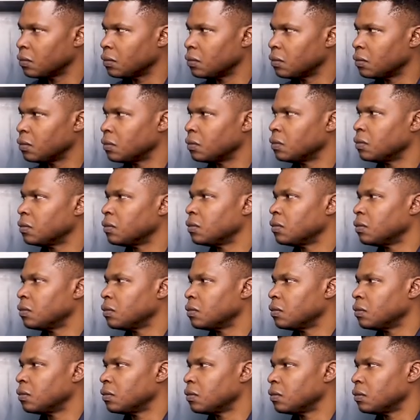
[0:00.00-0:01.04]

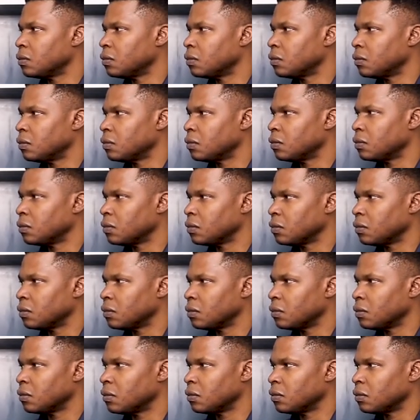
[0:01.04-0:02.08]

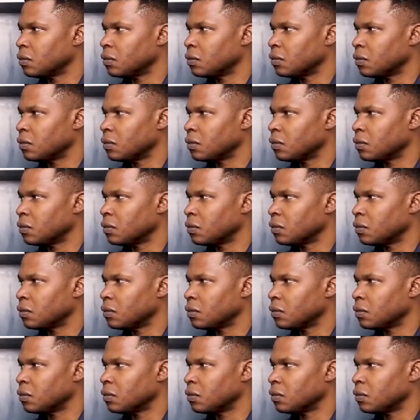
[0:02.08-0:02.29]
This person isn't speaking.